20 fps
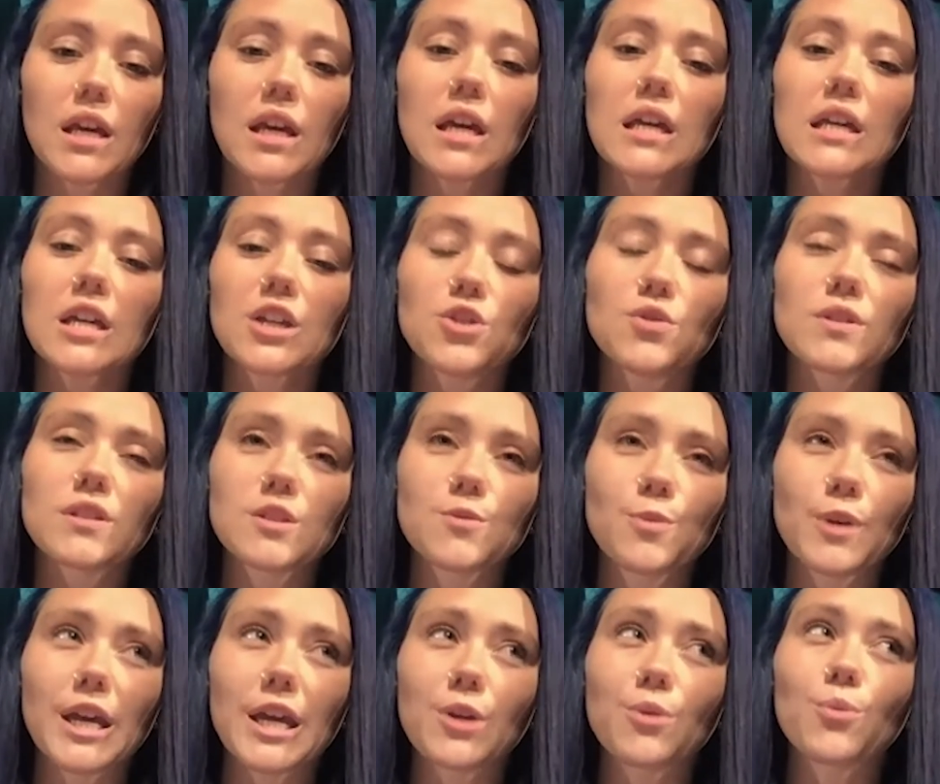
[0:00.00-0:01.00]
Can you
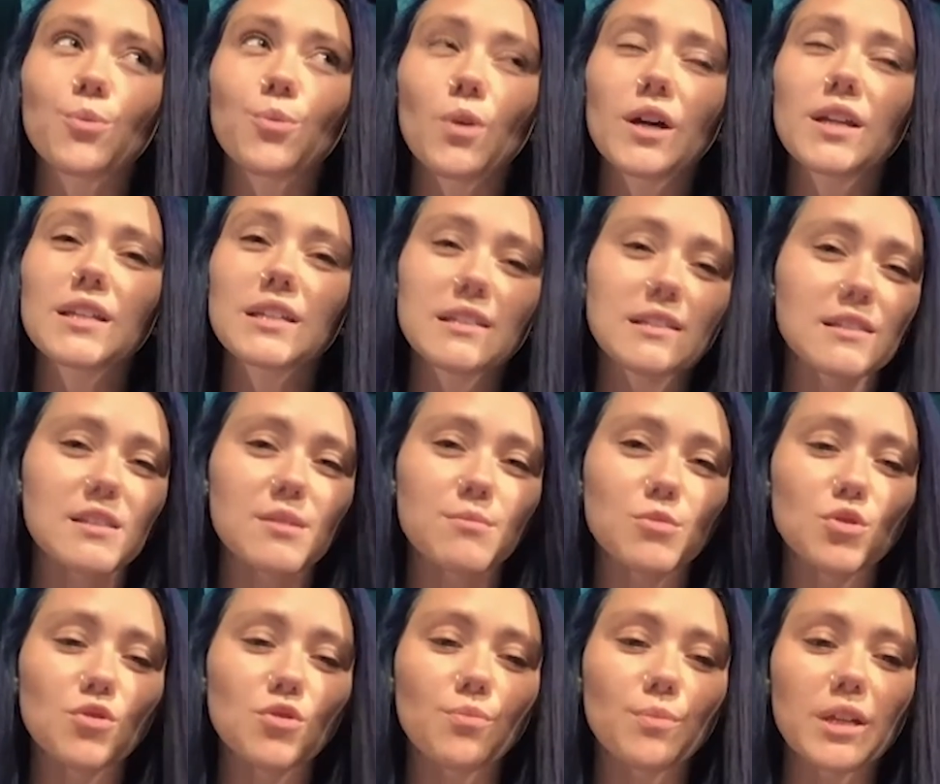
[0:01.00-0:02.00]
explain what is the
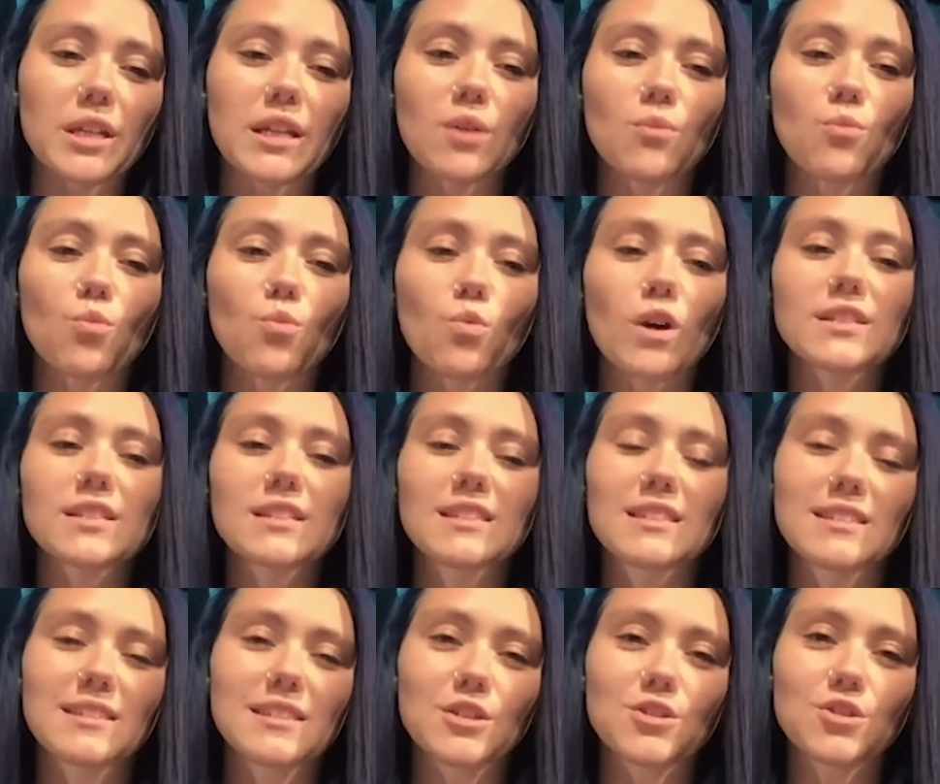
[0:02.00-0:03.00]
movement and what does it
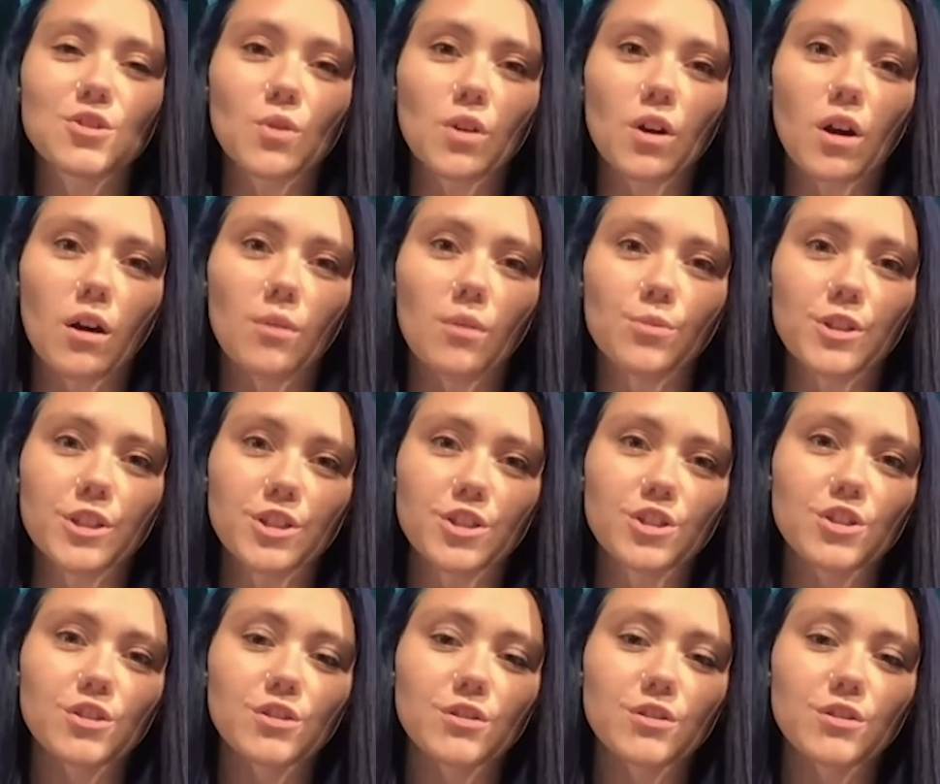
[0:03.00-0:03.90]
seek to accomplish?